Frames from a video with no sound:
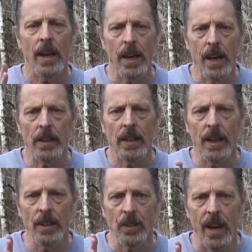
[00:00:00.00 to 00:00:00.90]
It
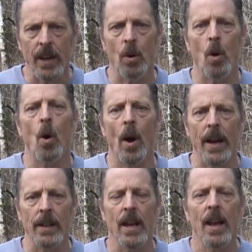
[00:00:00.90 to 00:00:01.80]
is a
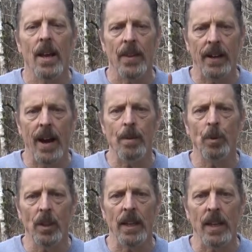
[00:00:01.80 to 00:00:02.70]
coin that I
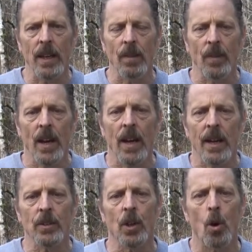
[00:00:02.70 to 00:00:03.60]
believe
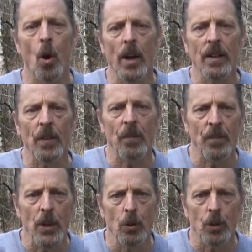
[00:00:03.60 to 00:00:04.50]
is the coin of the
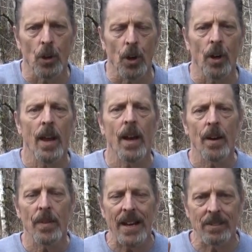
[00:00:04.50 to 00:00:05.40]
future
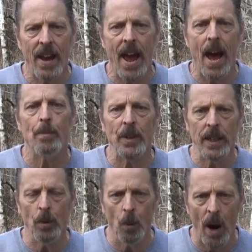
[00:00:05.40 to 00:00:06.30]
that's
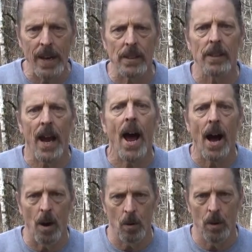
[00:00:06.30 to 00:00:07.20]
happening right
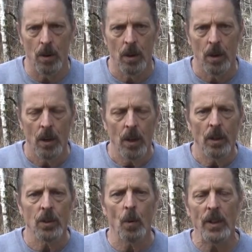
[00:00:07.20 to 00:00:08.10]
now.
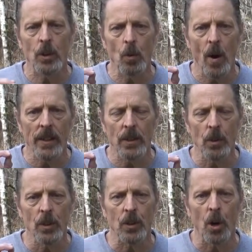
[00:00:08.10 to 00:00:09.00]
So what you want to
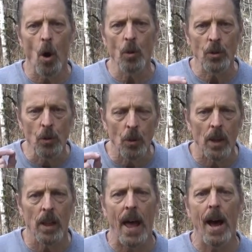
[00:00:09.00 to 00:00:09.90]
do is go to
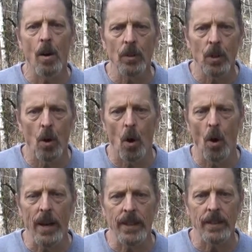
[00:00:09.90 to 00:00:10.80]

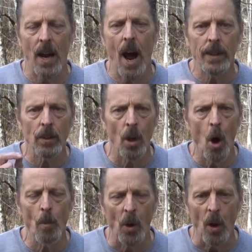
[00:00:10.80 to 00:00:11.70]

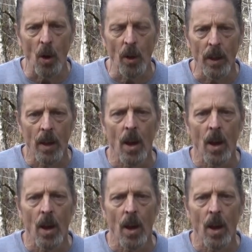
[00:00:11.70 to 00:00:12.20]
cloudcoin.global,